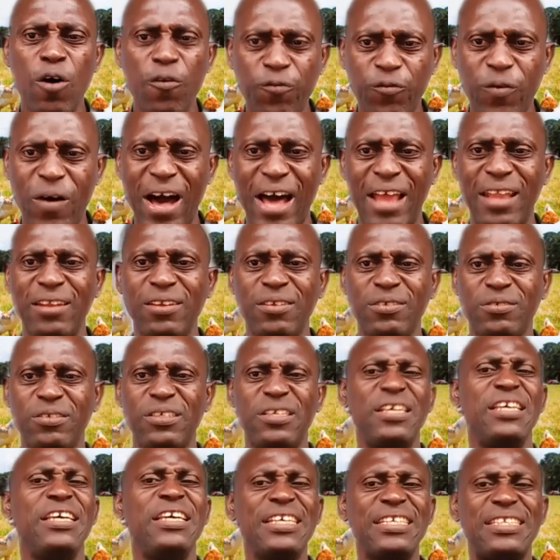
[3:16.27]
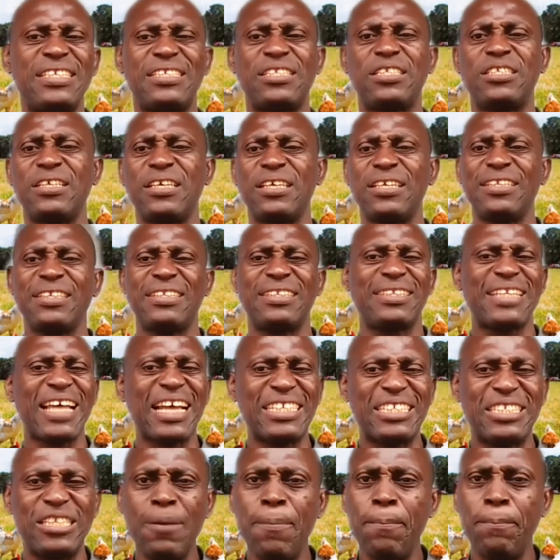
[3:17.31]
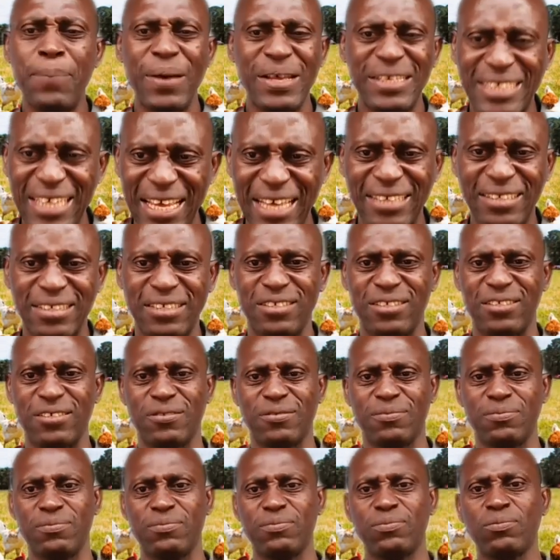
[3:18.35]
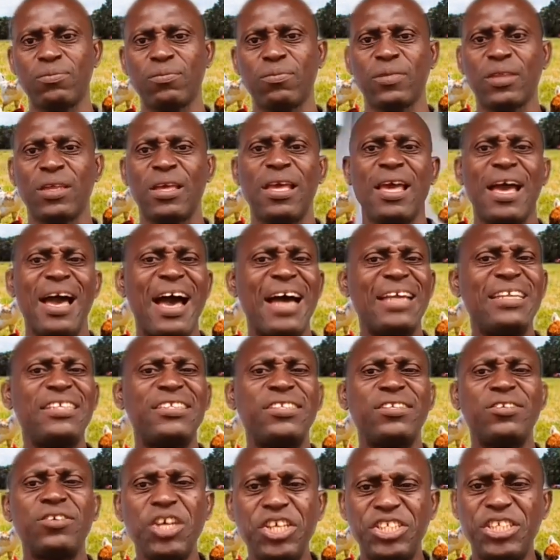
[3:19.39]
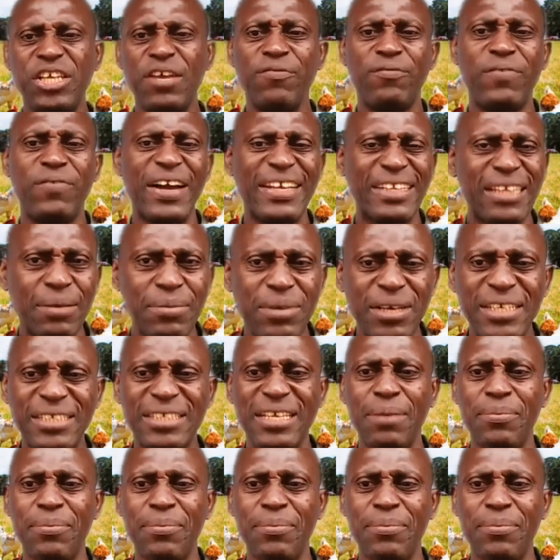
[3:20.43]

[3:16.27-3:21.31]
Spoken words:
offal is 13% and is rich in vitamins